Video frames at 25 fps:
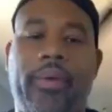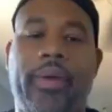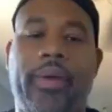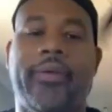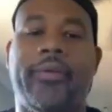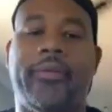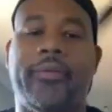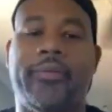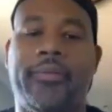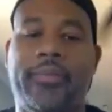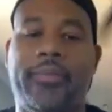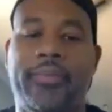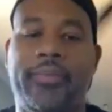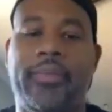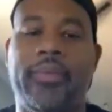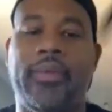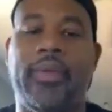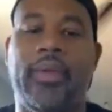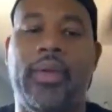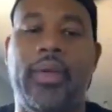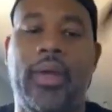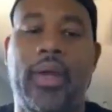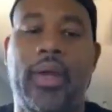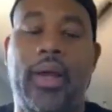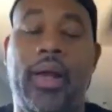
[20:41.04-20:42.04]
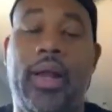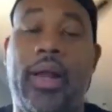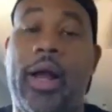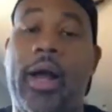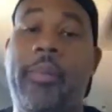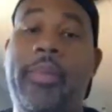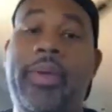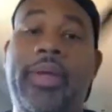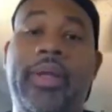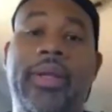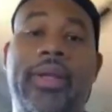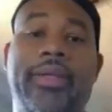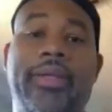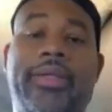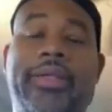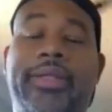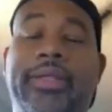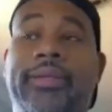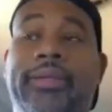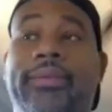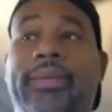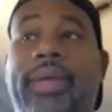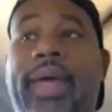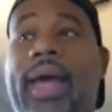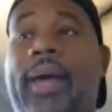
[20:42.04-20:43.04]
right. I mean,
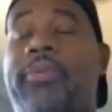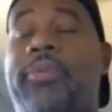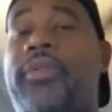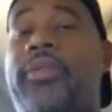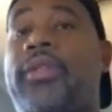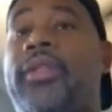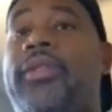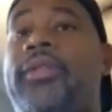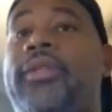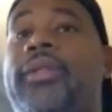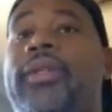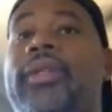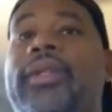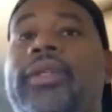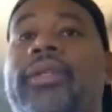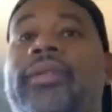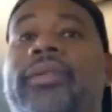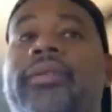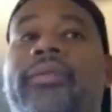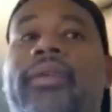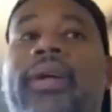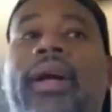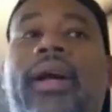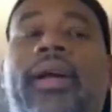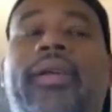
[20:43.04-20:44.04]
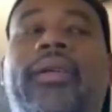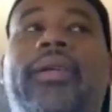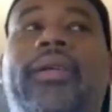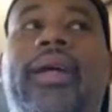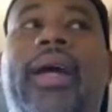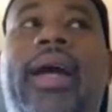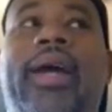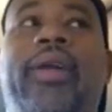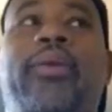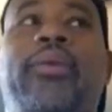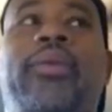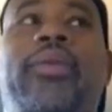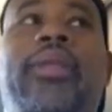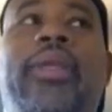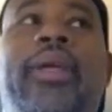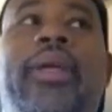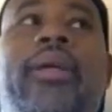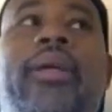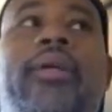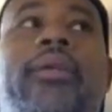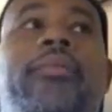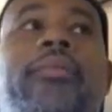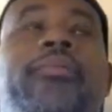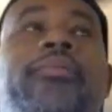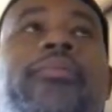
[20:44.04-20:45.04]
listen, absolutely, right? I
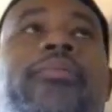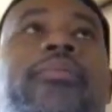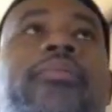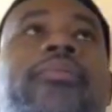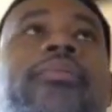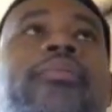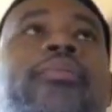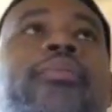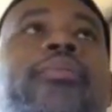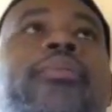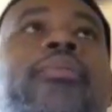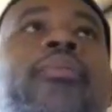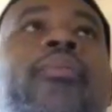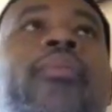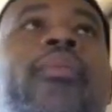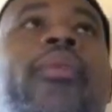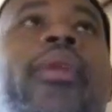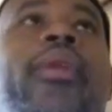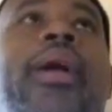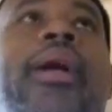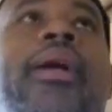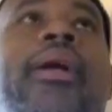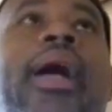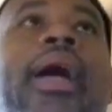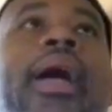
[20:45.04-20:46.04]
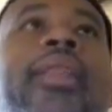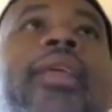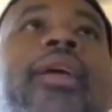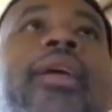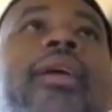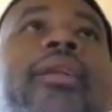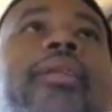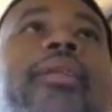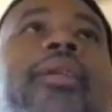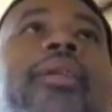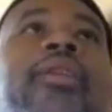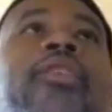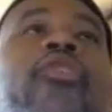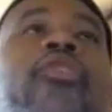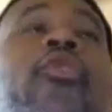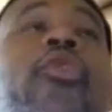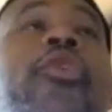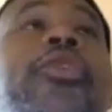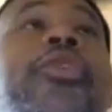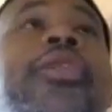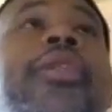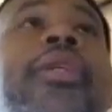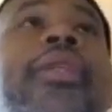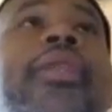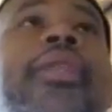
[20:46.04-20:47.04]
think the
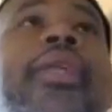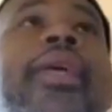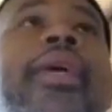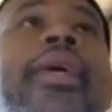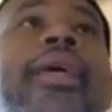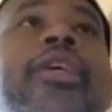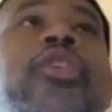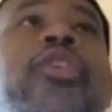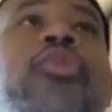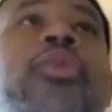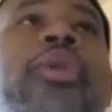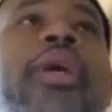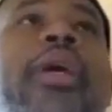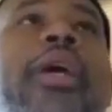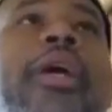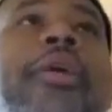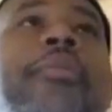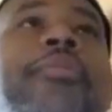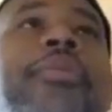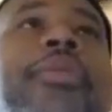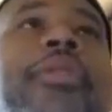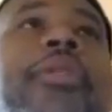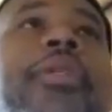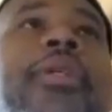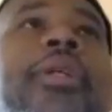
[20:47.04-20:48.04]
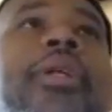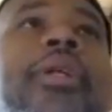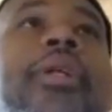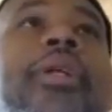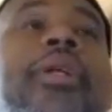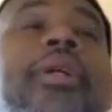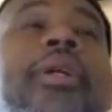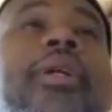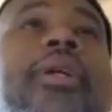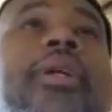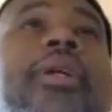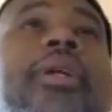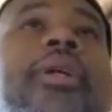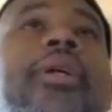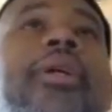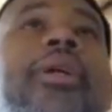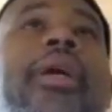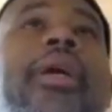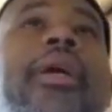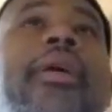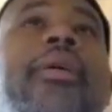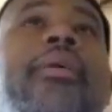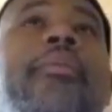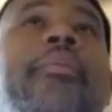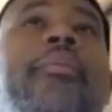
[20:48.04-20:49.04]
unfortunate thing is when it comes to
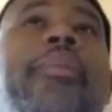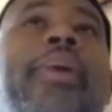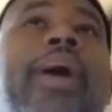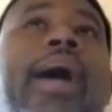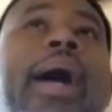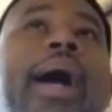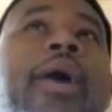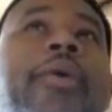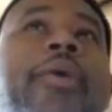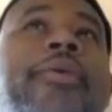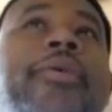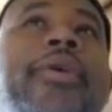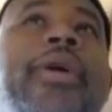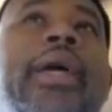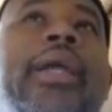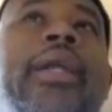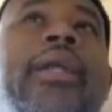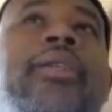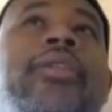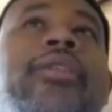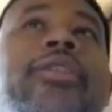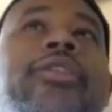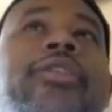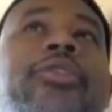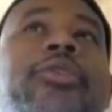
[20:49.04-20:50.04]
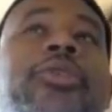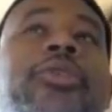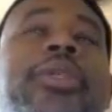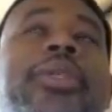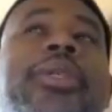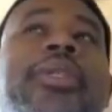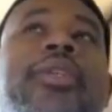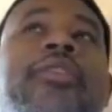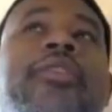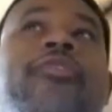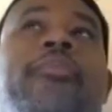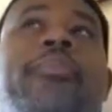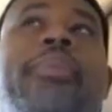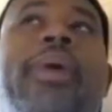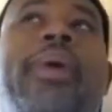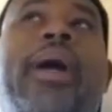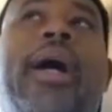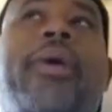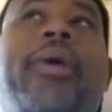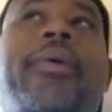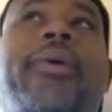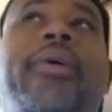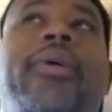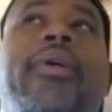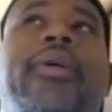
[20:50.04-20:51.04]
power and institutions of
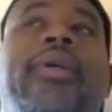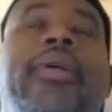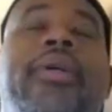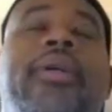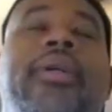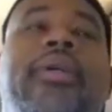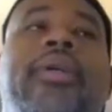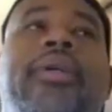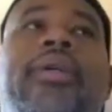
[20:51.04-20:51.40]
power,